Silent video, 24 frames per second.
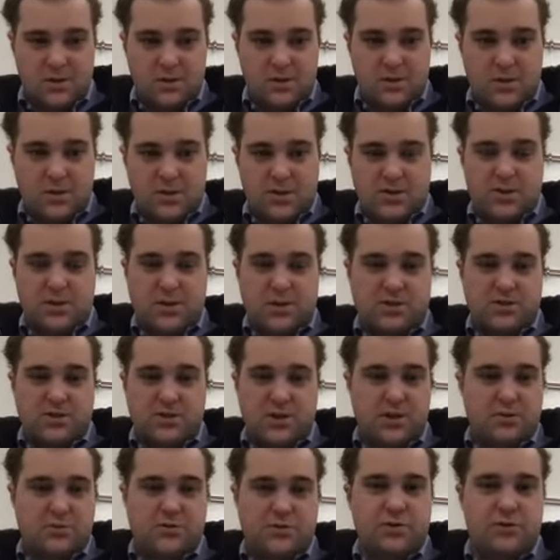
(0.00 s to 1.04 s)
See,
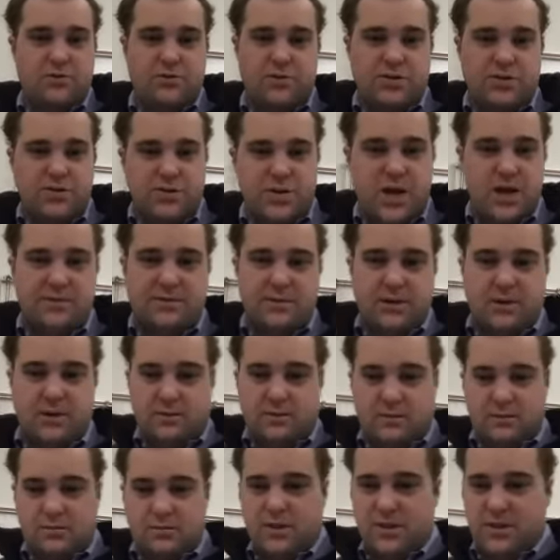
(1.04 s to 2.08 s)
CO2 does nothing.
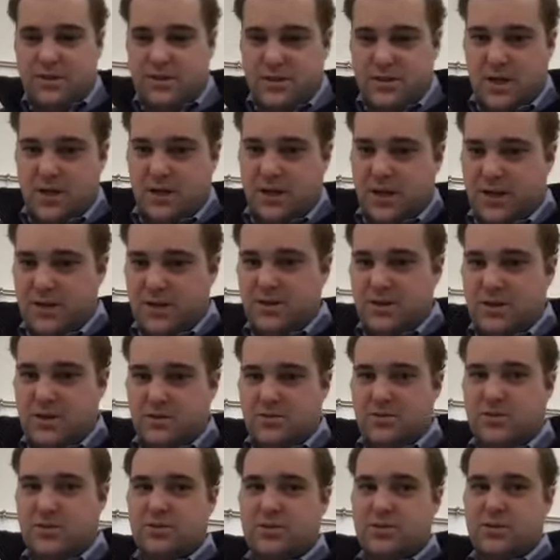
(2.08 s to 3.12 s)
It's not like
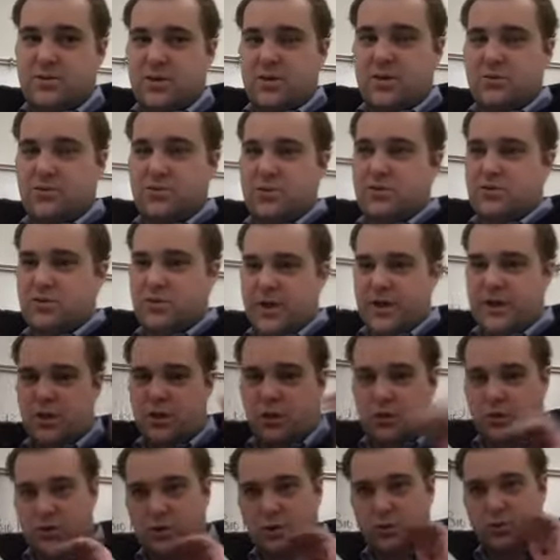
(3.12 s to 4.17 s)
CO2. CO2 is like
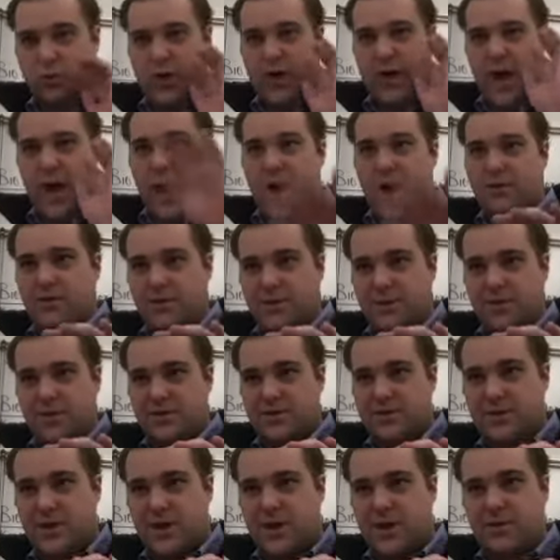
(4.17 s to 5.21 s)
on the way out. It
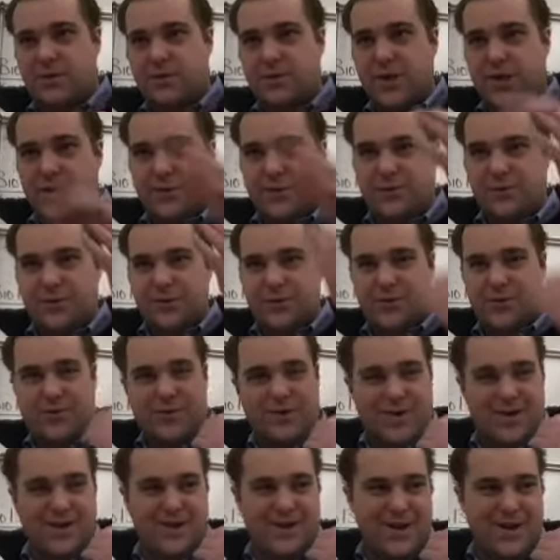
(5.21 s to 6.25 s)
does not do anything when you
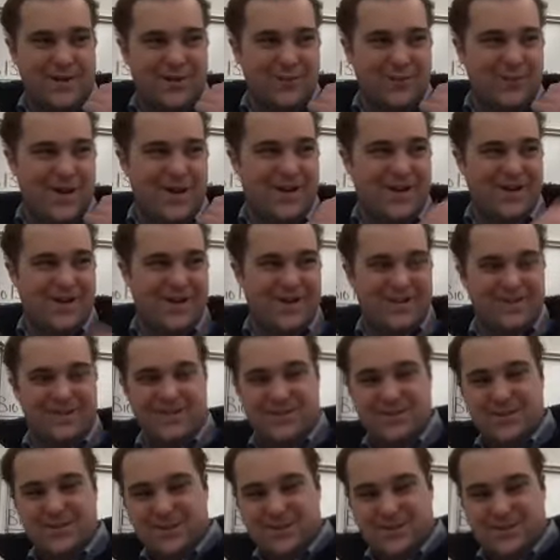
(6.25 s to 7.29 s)
inhale it back in.
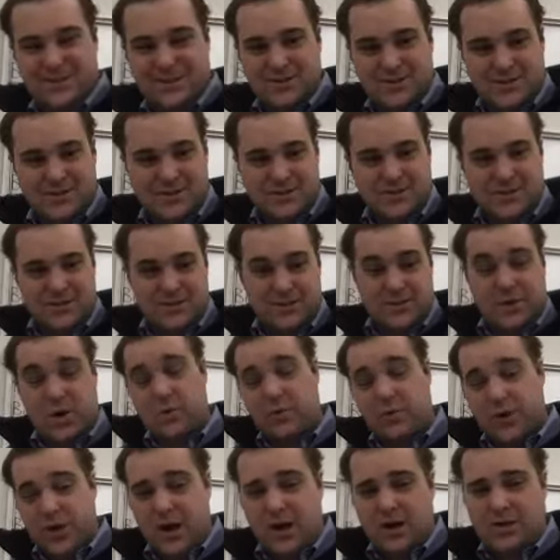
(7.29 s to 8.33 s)

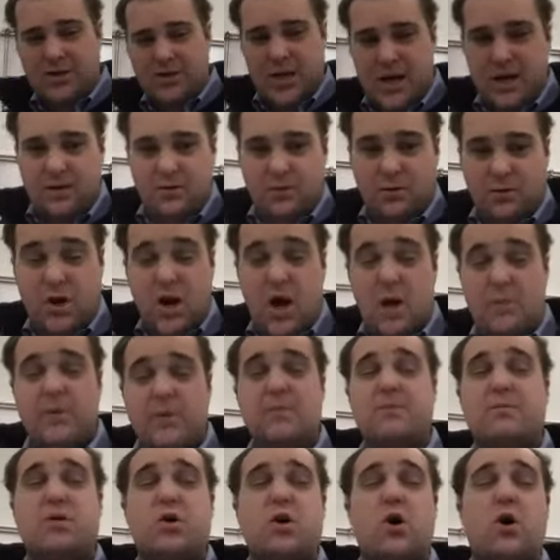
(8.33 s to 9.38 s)
Carbon dioxide or
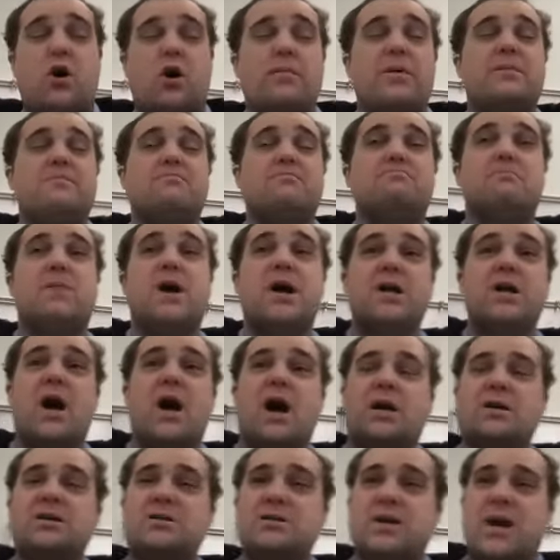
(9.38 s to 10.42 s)
carbon
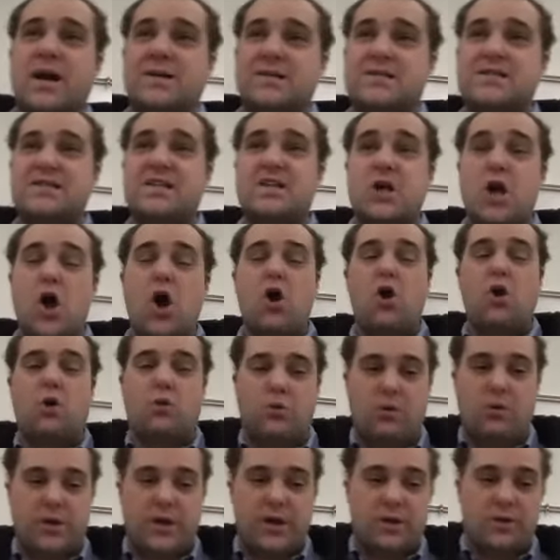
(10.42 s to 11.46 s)
monoxide, CO,
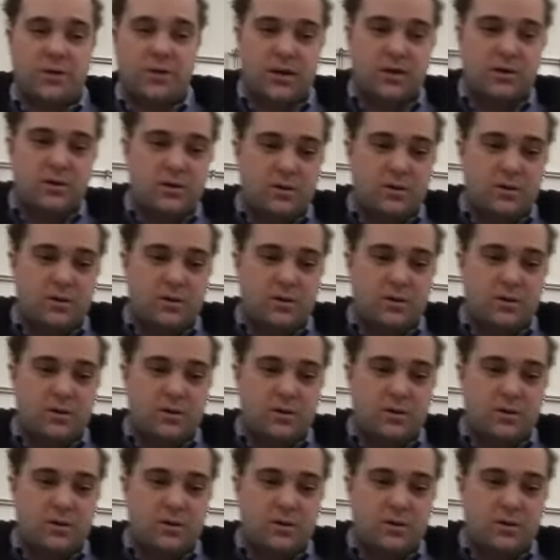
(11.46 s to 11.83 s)
will kill you.